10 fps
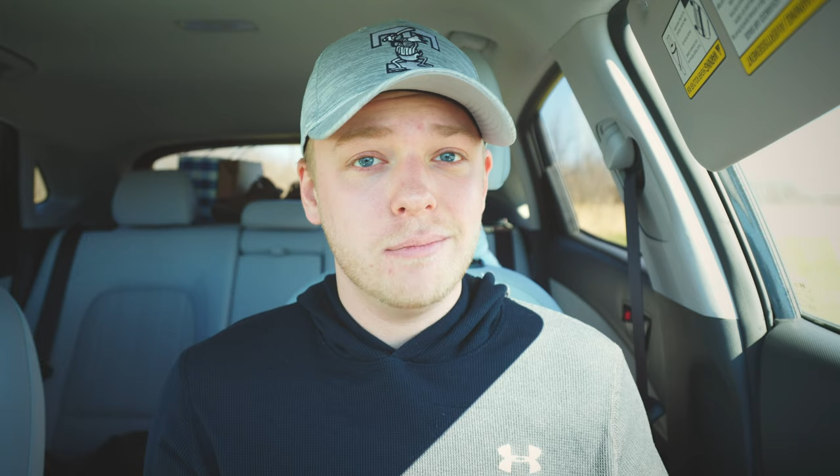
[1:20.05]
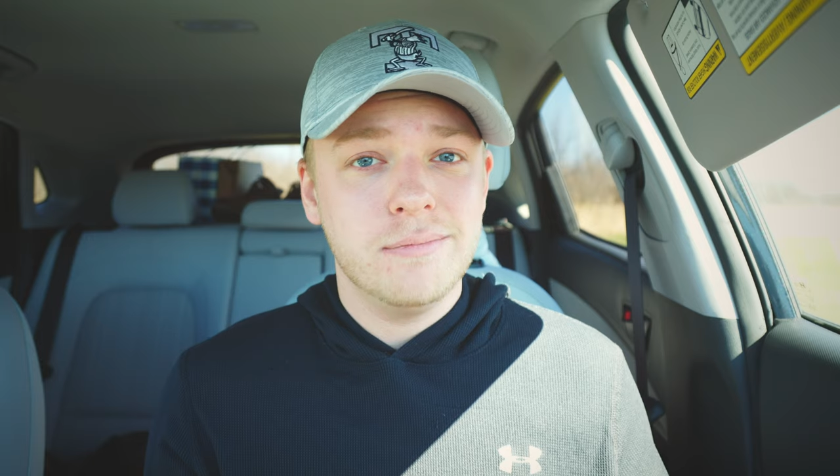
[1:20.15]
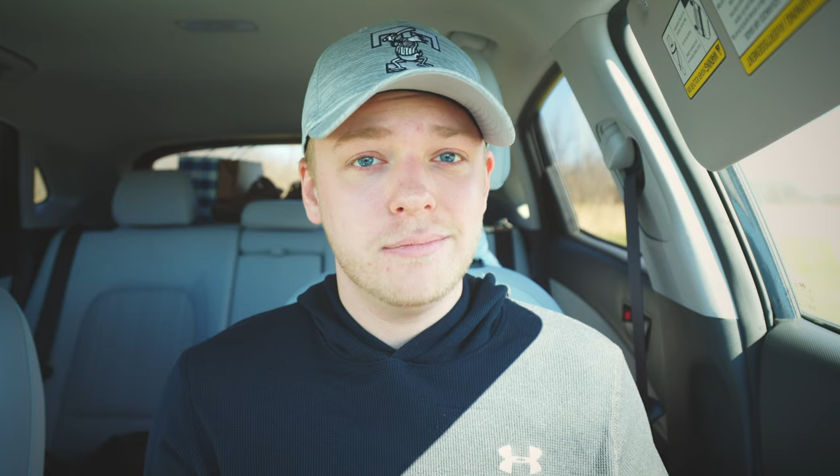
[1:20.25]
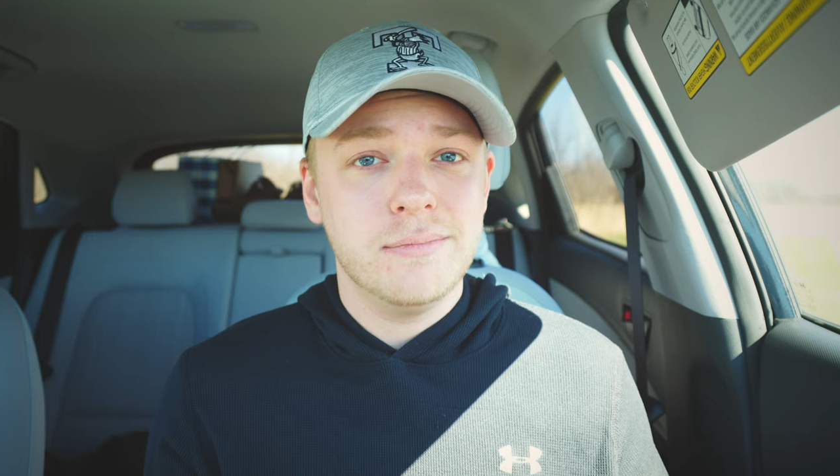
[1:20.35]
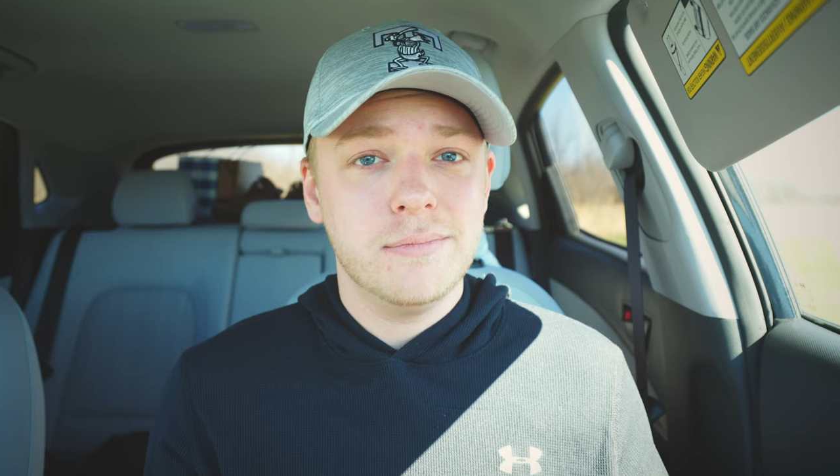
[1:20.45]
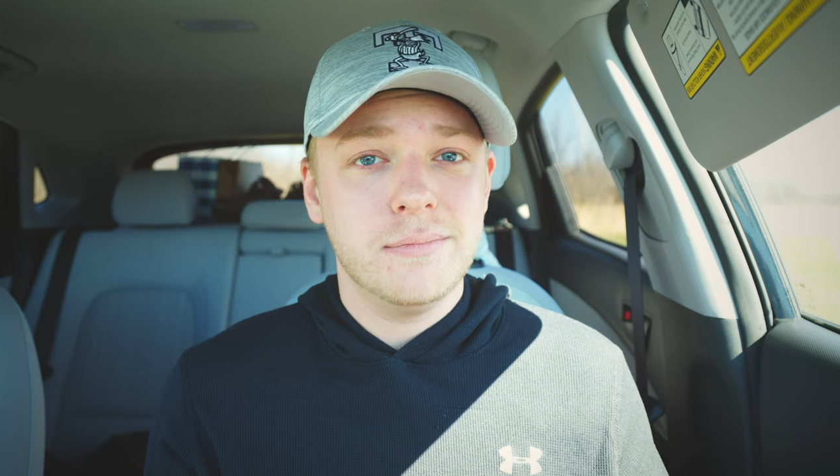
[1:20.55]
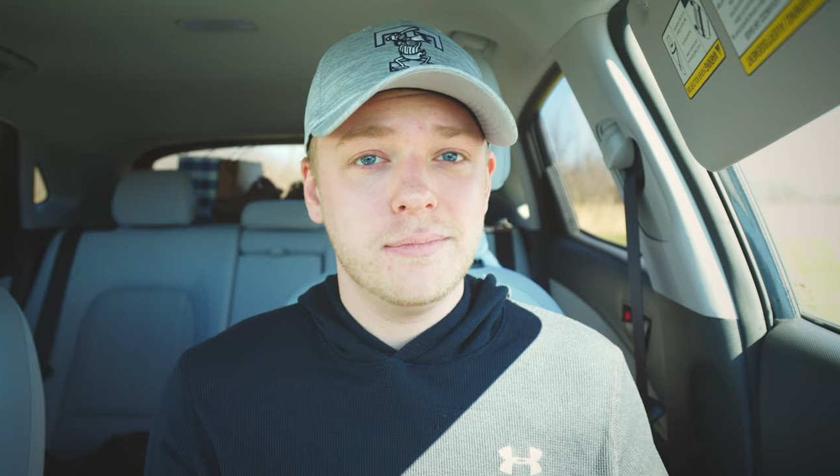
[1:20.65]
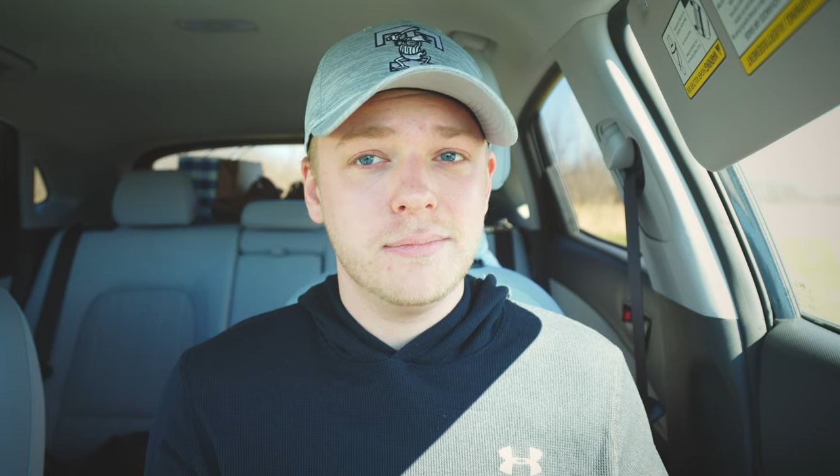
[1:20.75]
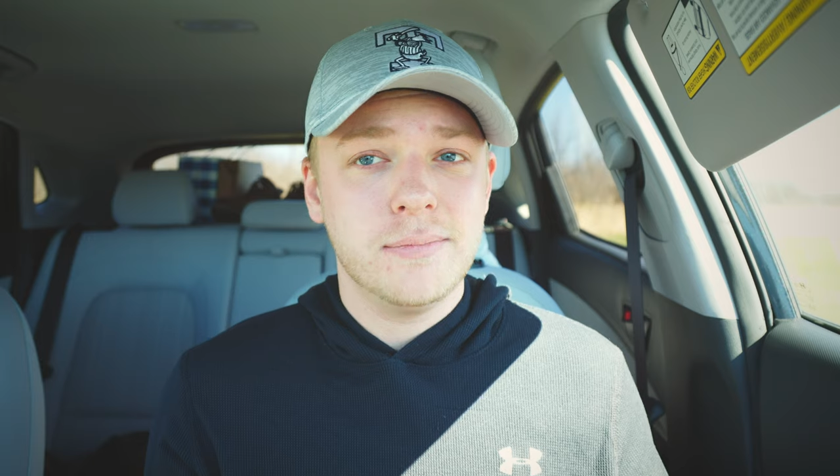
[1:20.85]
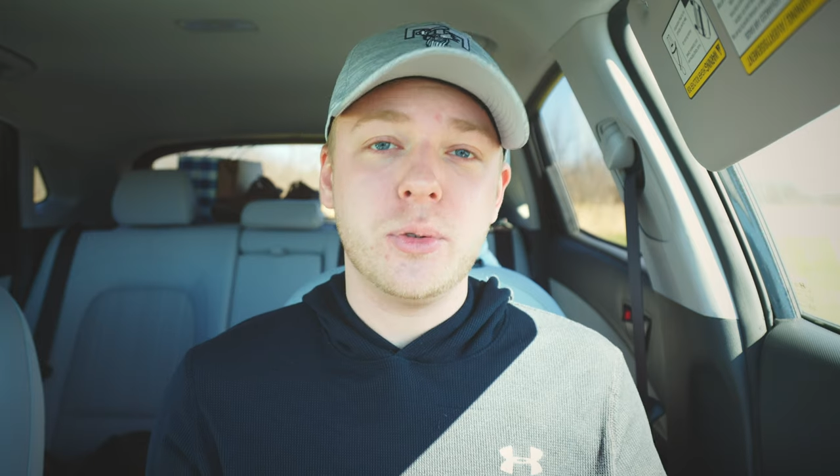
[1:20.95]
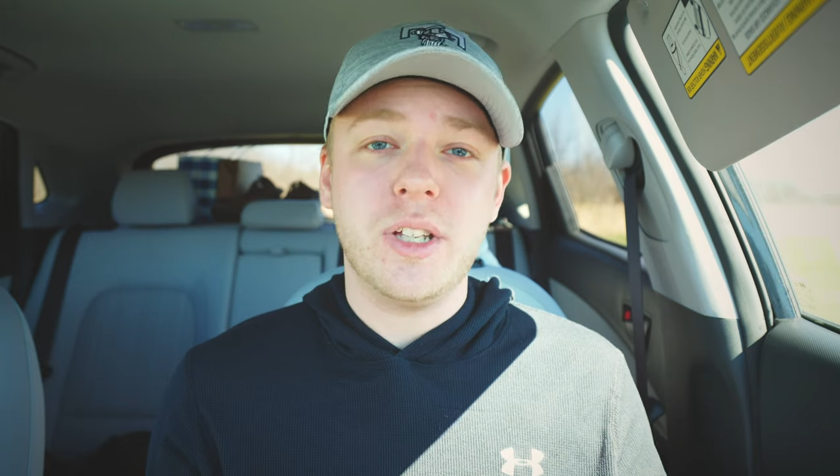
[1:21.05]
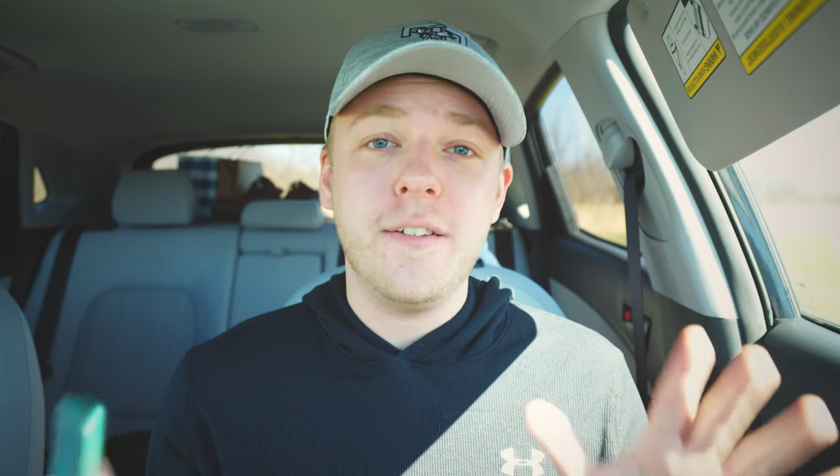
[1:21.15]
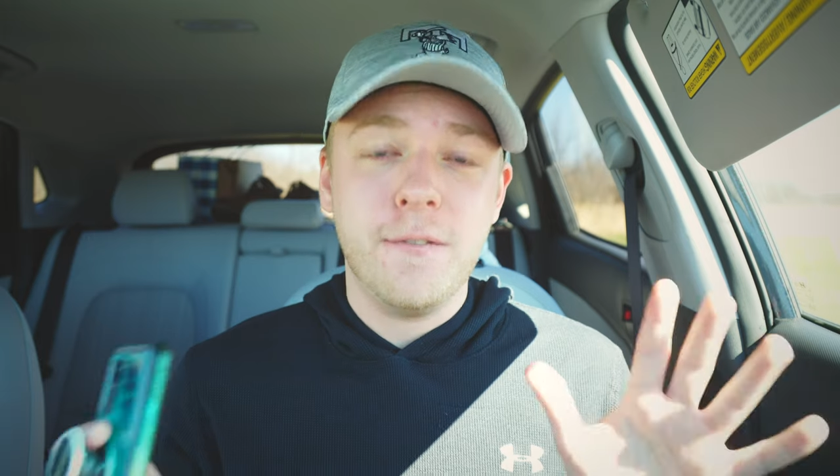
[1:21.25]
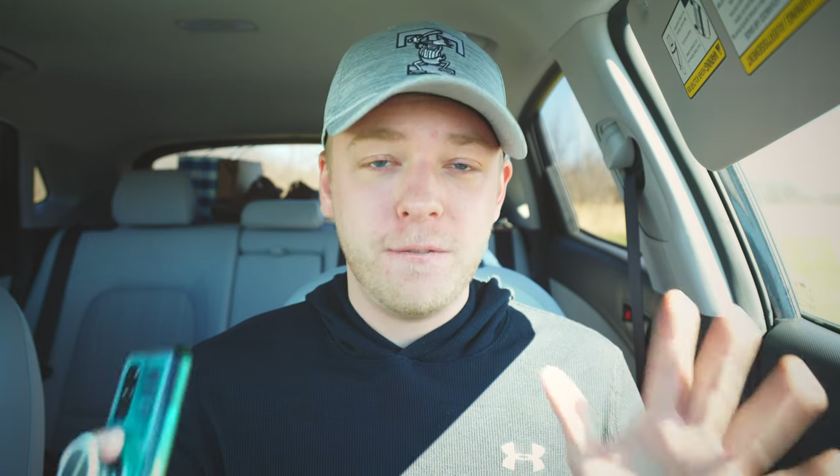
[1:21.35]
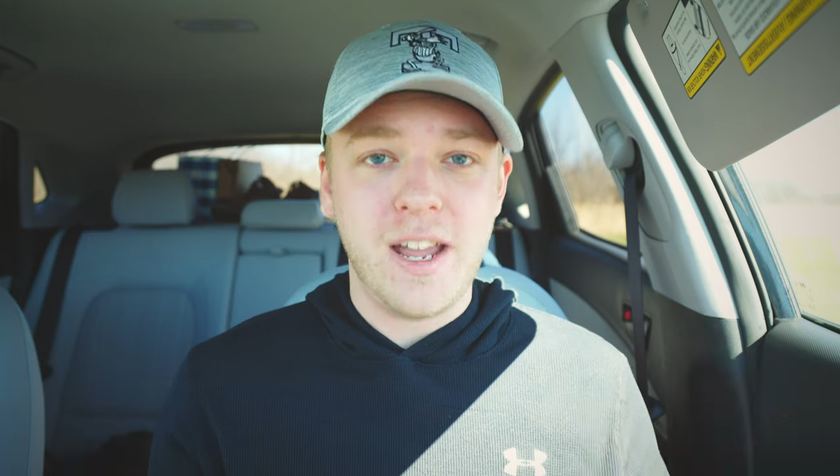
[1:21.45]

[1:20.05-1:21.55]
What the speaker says: So this was absolutely